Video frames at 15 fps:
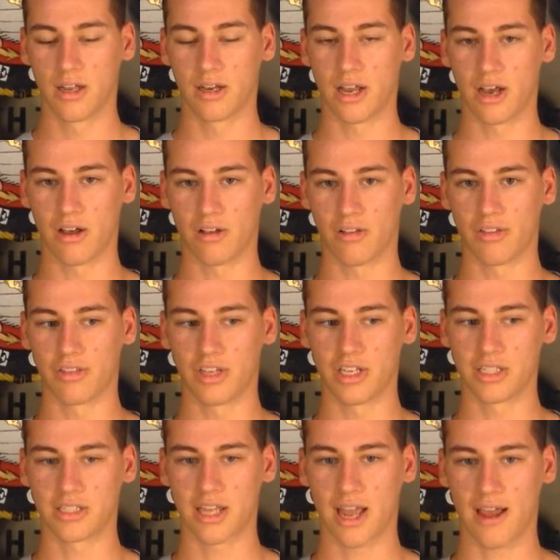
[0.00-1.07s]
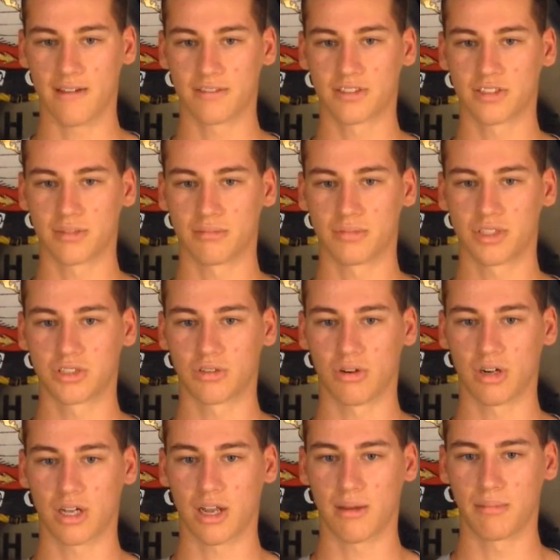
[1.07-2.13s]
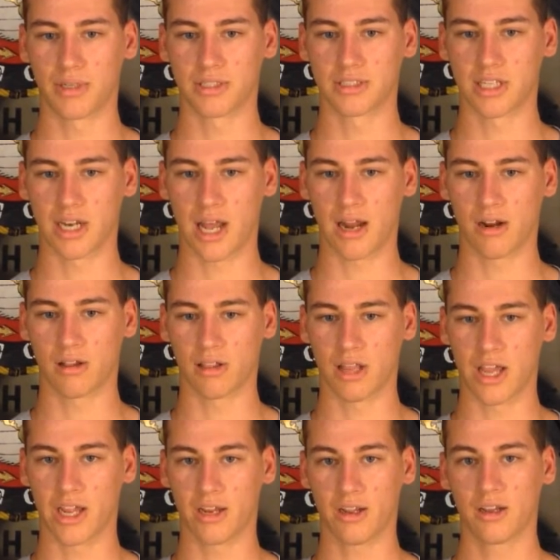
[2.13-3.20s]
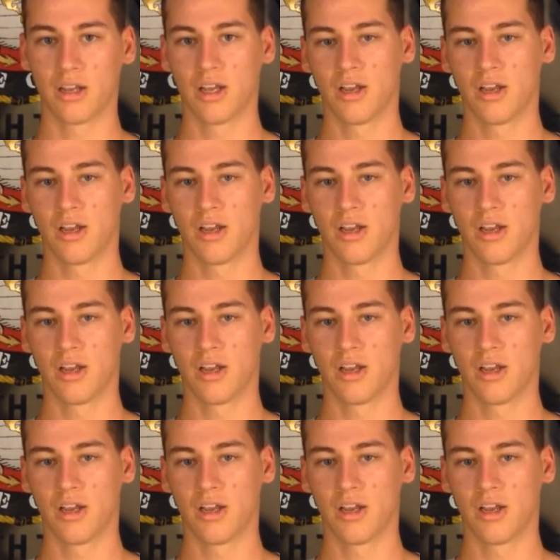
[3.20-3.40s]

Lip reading: Now these have some shortcomings that I don't like.